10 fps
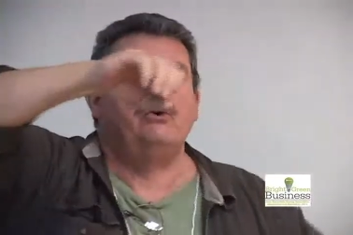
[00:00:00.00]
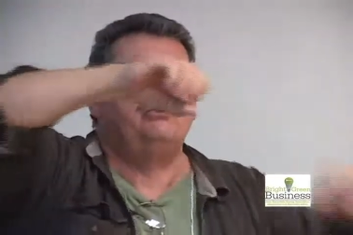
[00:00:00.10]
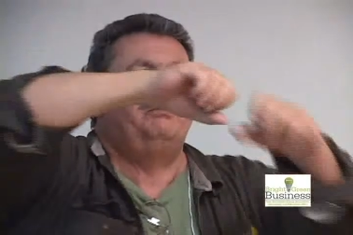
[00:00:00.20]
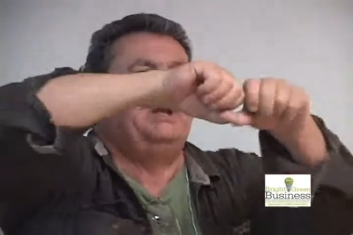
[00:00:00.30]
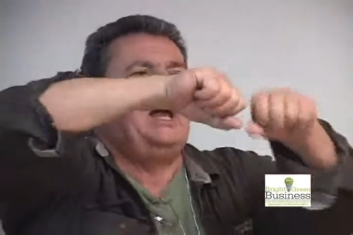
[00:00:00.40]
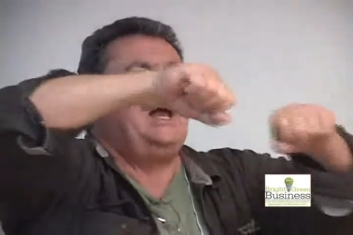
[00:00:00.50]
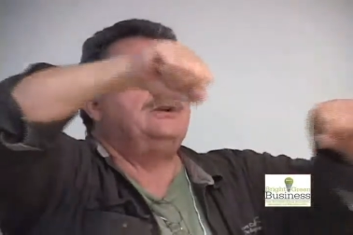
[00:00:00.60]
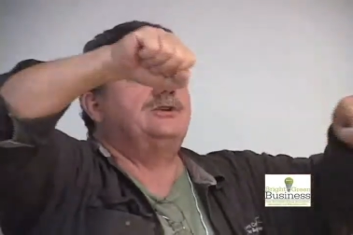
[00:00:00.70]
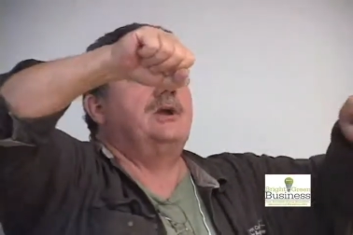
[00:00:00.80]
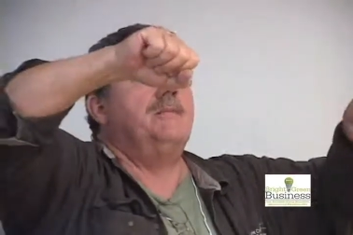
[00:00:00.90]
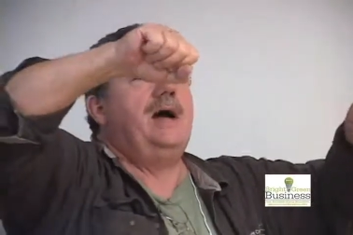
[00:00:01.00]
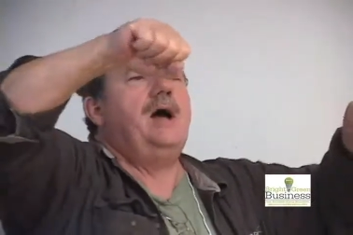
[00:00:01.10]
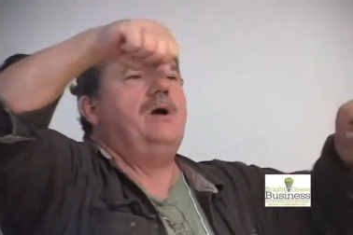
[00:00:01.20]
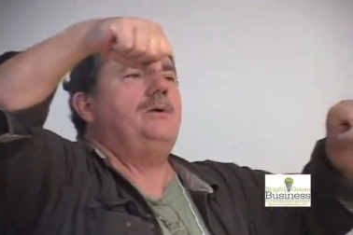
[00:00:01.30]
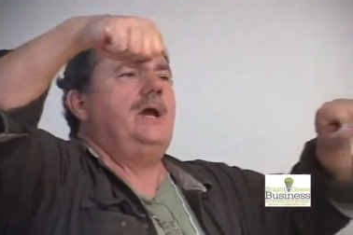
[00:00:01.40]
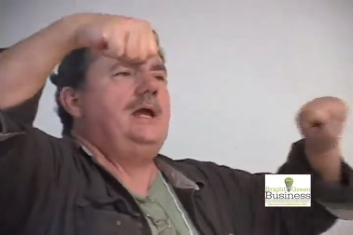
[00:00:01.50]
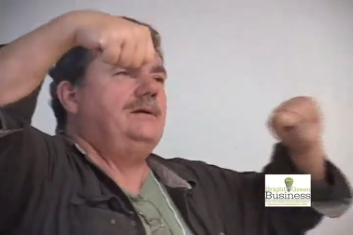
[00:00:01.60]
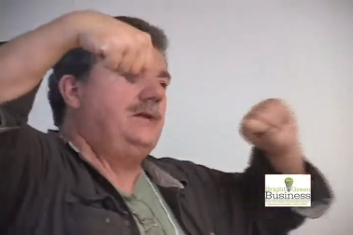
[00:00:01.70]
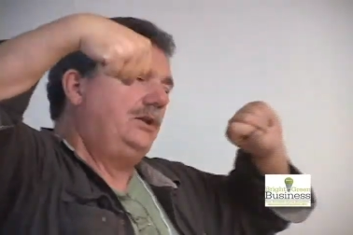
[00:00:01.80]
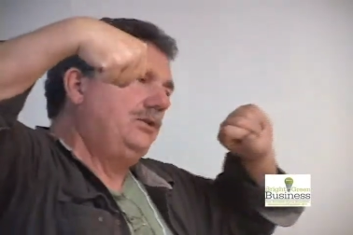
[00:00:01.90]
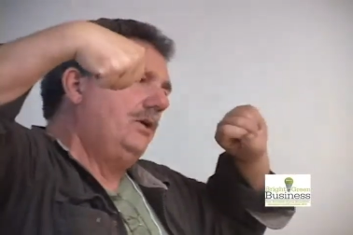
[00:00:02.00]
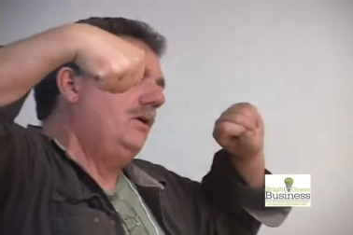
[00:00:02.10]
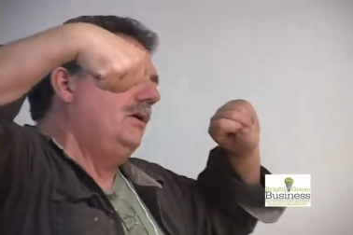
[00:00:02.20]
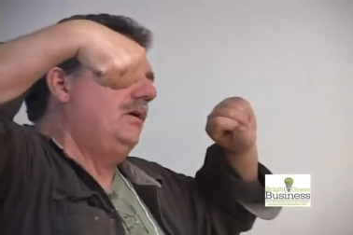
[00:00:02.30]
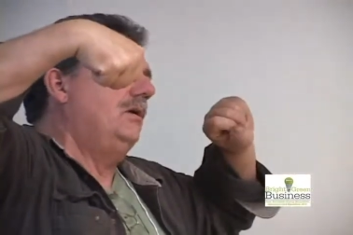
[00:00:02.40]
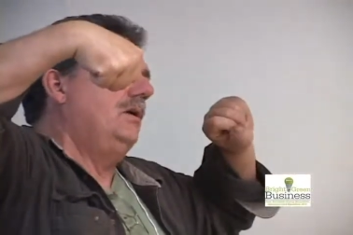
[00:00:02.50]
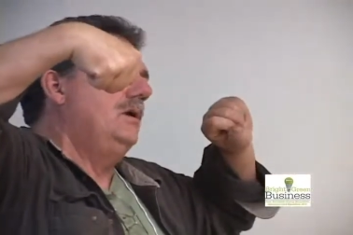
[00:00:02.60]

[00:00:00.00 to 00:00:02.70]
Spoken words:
those blades come out and they turn.